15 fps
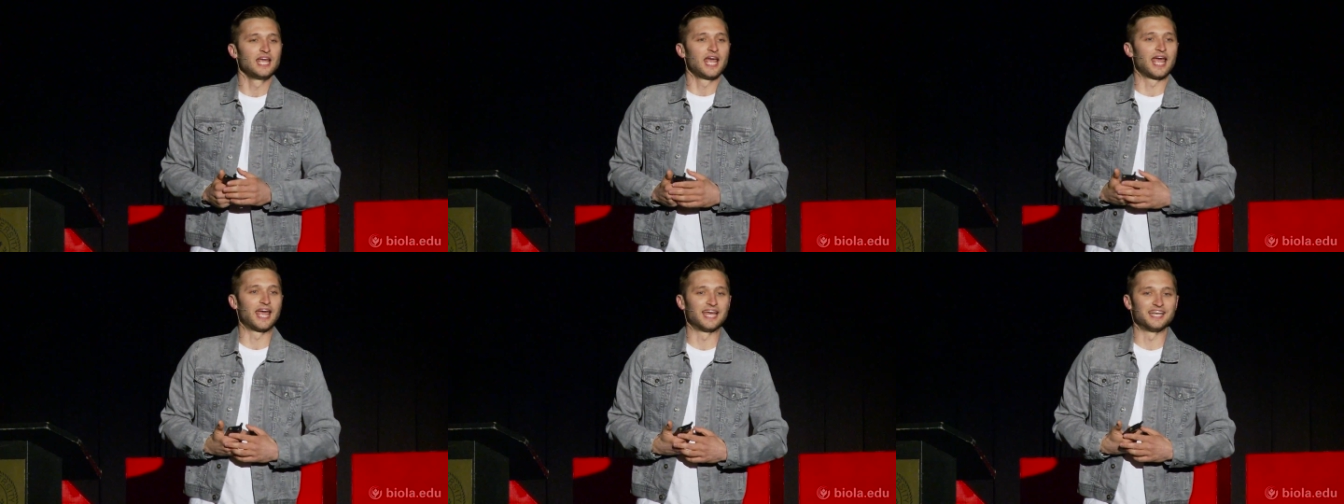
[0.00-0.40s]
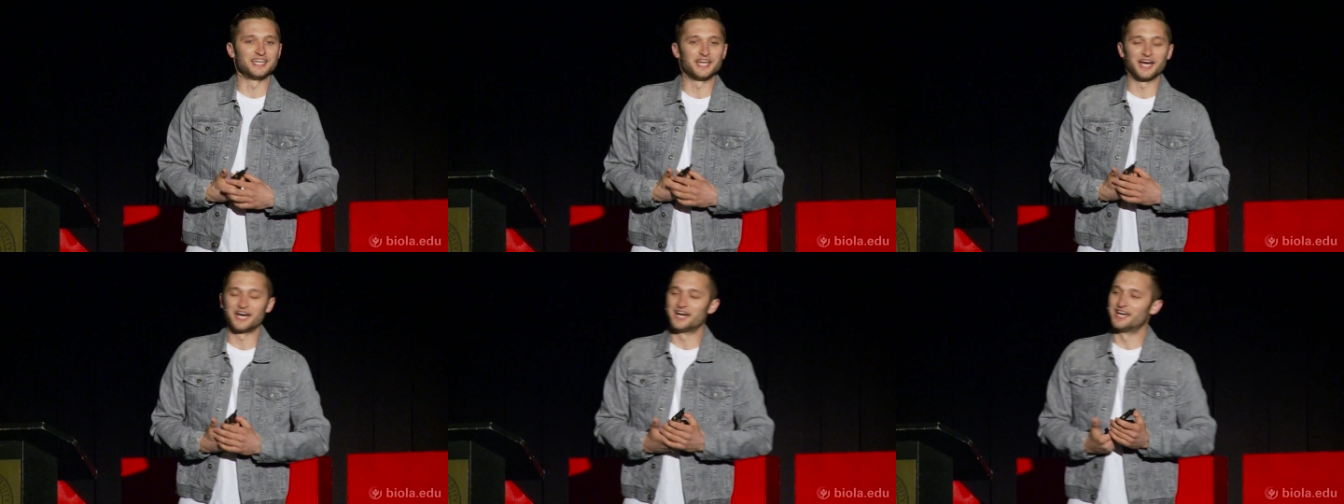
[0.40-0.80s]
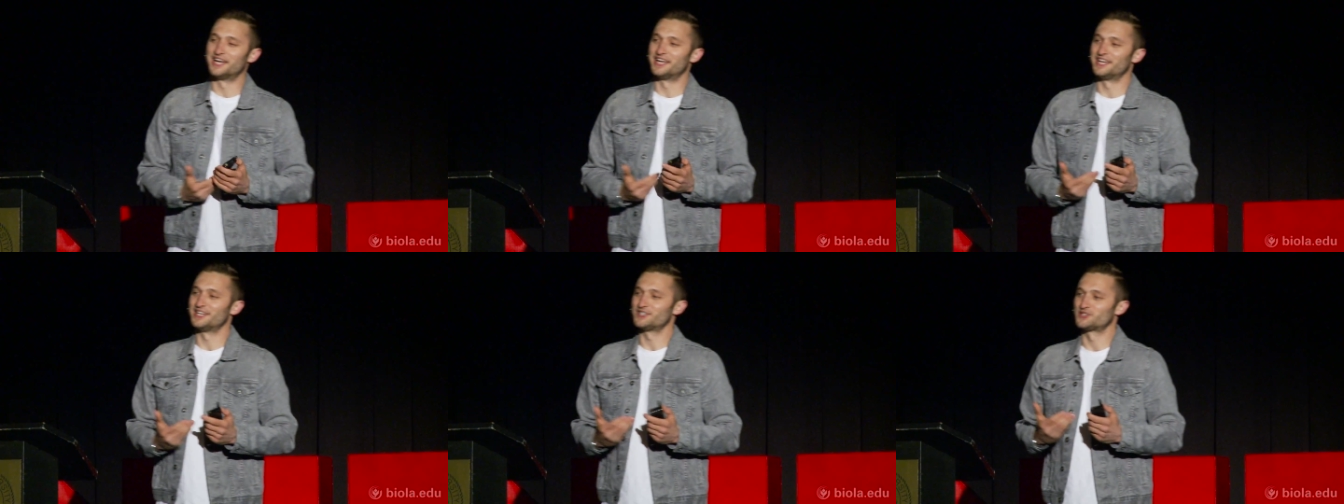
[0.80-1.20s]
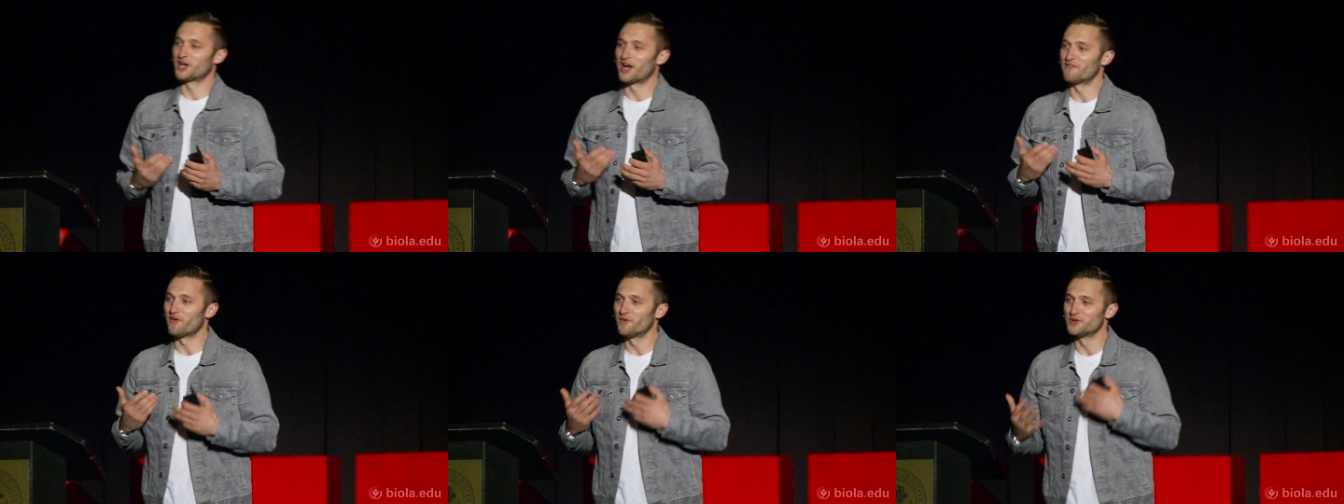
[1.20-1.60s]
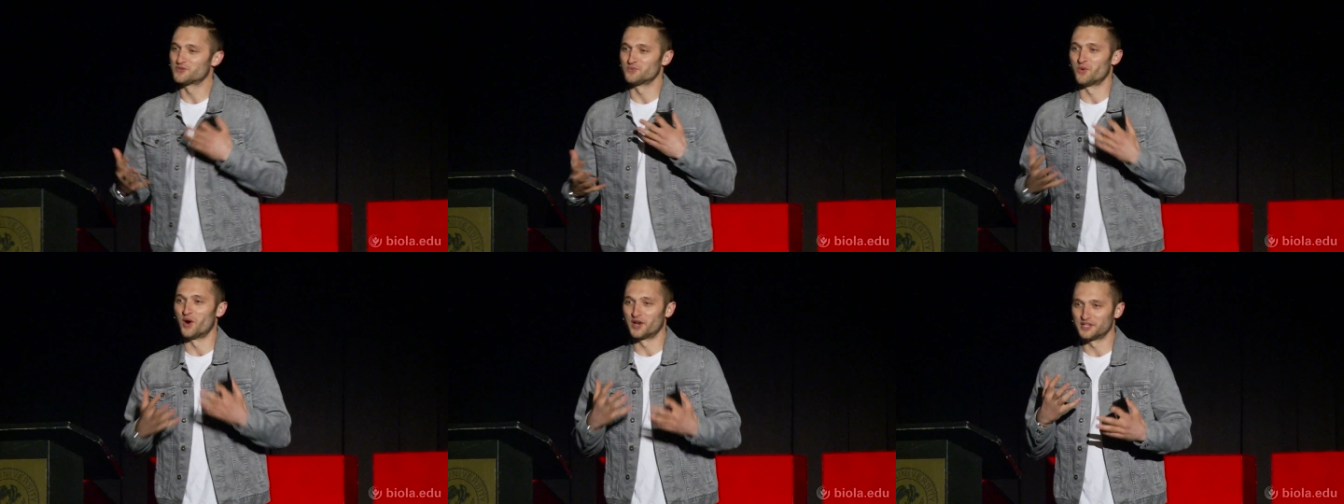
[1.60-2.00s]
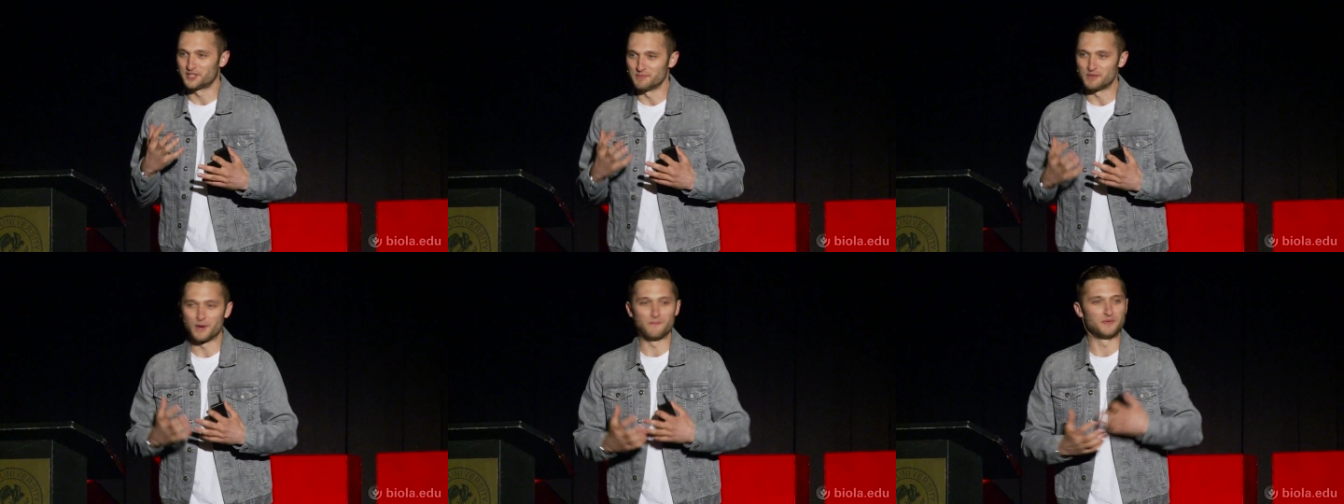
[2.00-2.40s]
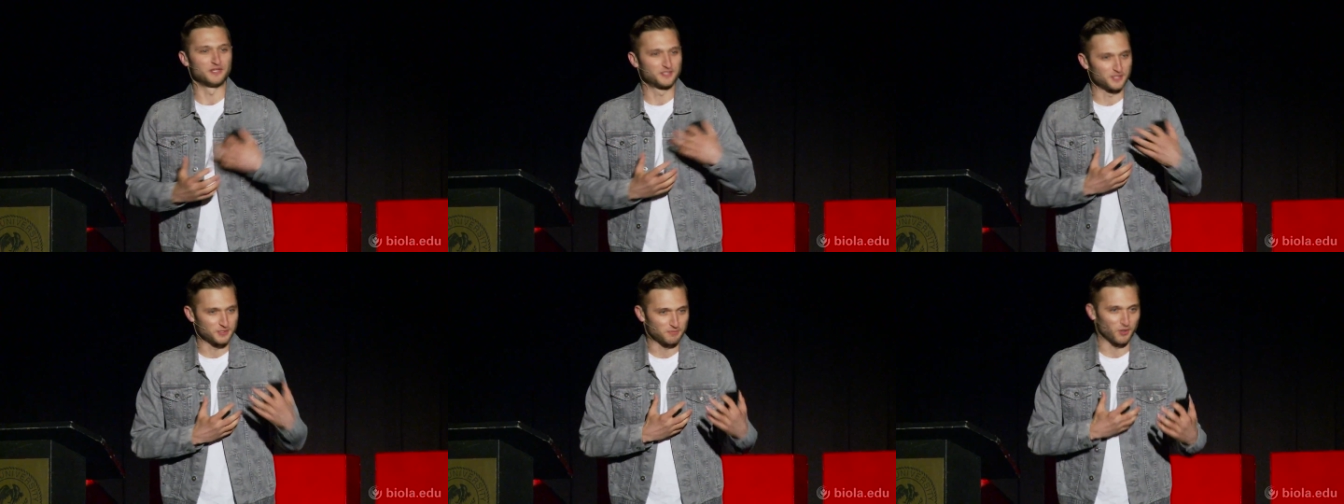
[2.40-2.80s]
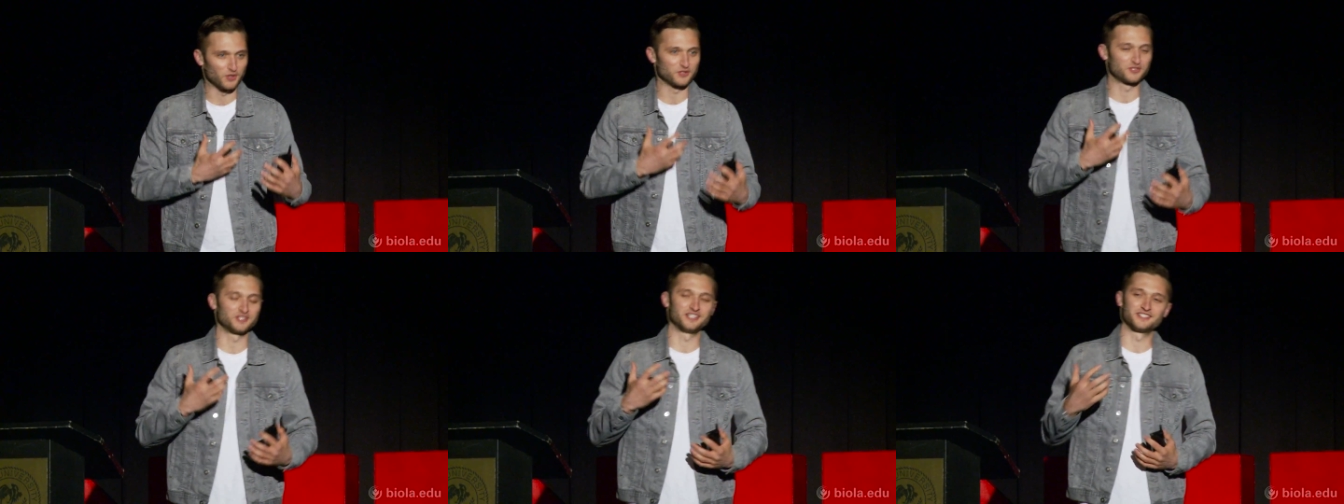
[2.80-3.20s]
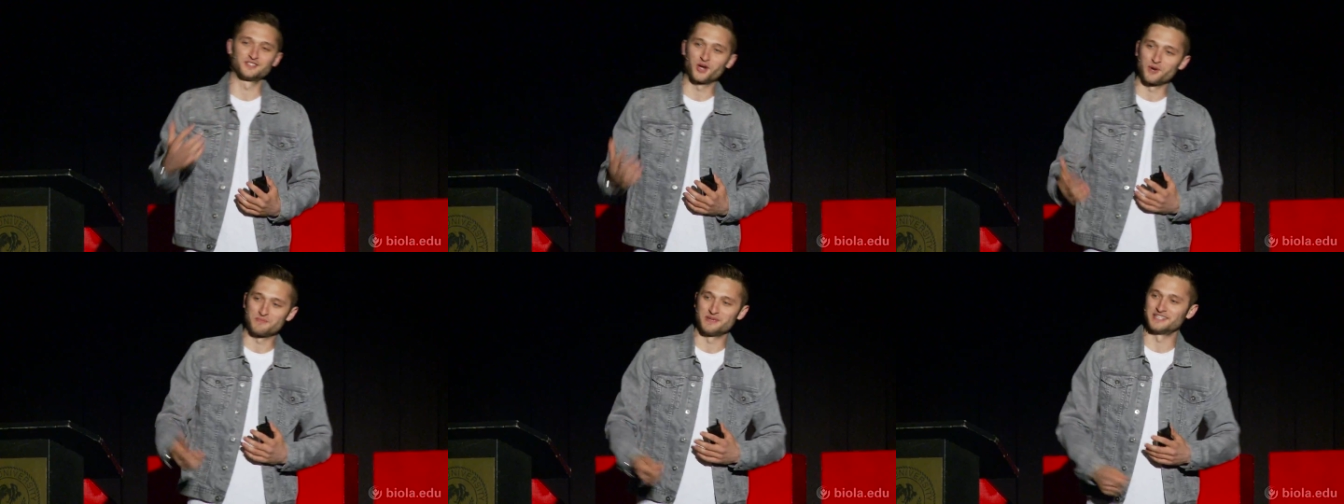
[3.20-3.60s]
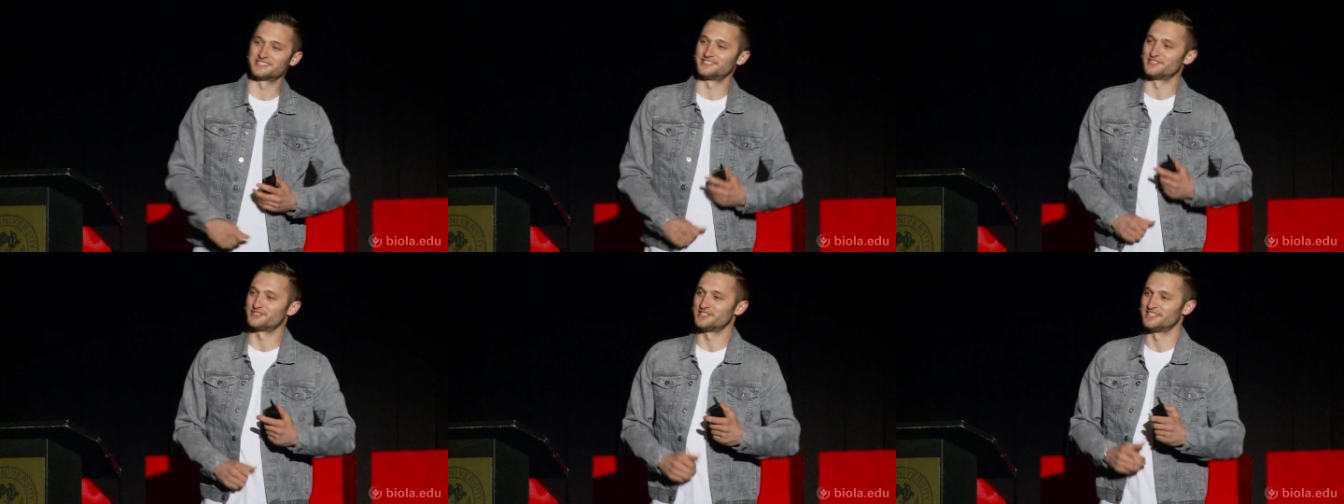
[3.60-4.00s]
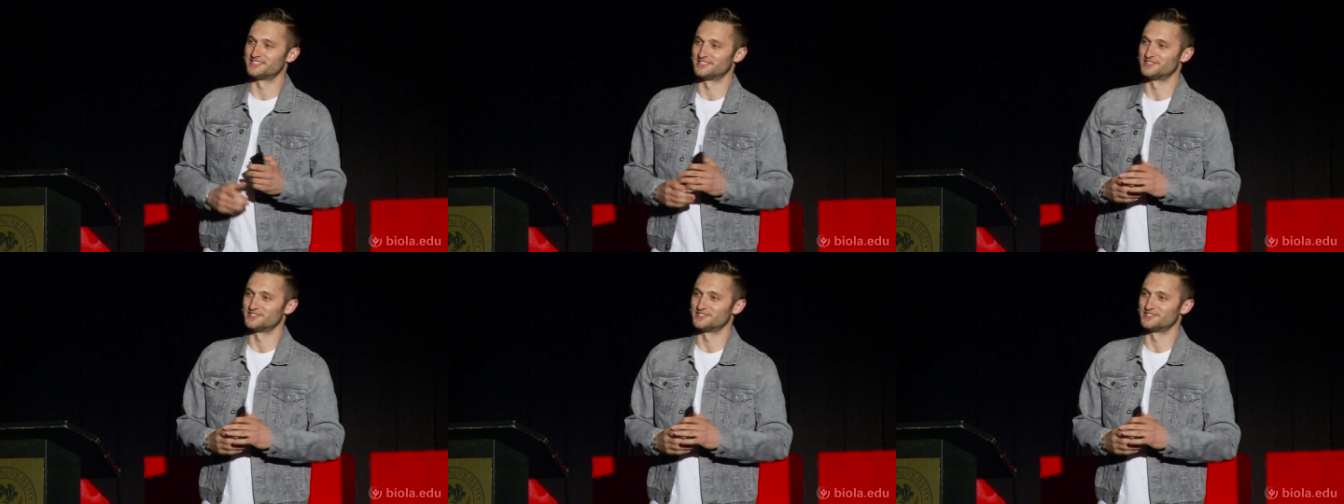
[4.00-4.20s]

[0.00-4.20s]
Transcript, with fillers: And uh, so I've always wanted to be a business person and start businesses.